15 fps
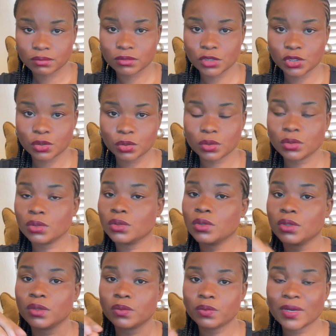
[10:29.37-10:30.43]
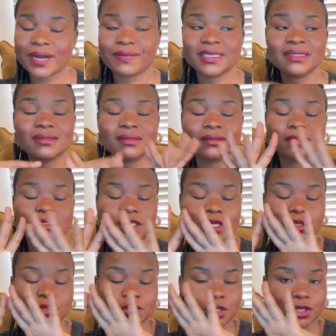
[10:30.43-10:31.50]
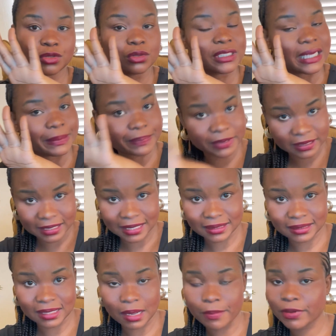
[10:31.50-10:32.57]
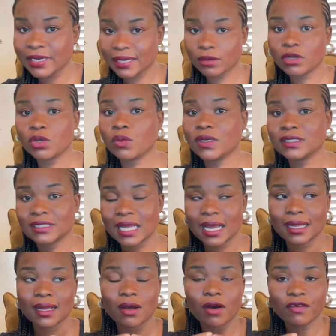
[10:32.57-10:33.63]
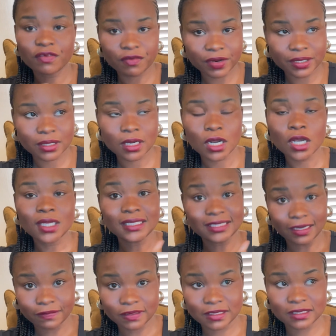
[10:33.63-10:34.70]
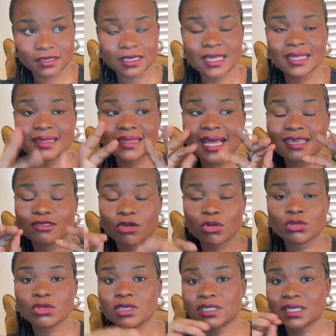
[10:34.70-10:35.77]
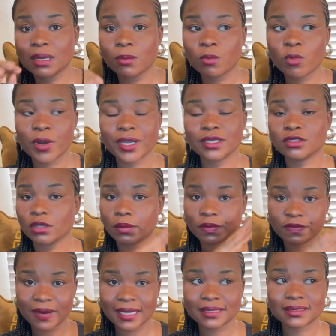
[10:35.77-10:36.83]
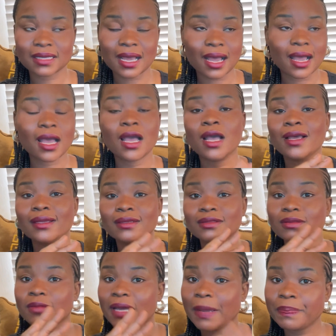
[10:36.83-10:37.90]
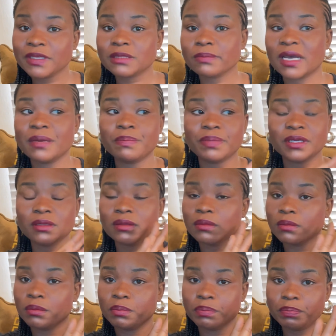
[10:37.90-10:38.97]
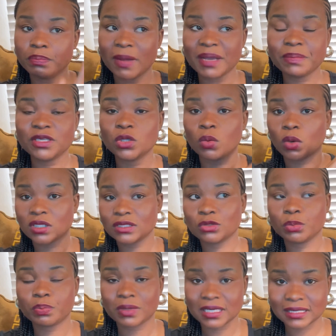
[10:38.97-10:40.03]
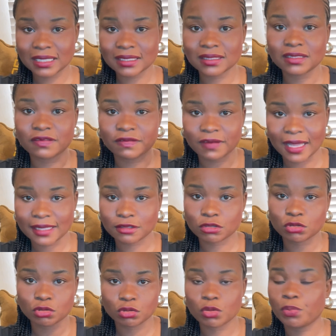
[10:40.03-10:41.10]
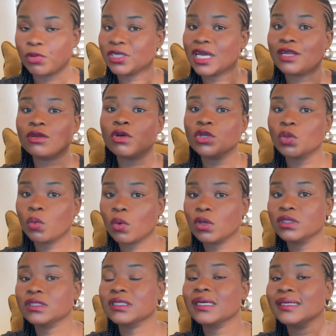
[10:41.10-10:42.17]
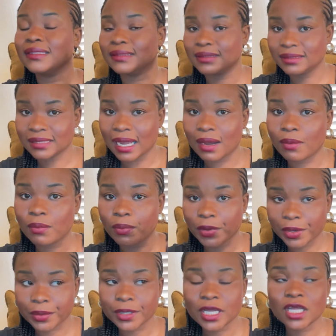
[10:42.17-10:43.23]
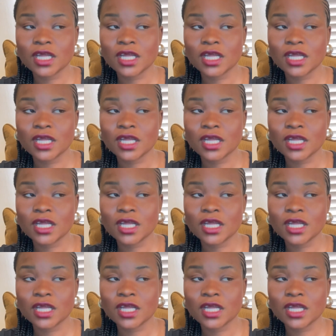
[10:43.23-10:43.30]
you know, wherein they do their business there, but they're not the ones that are offering services. That's also same way some flights are. Airpeace might be the ones to present the flights to you, but they are not the ones that will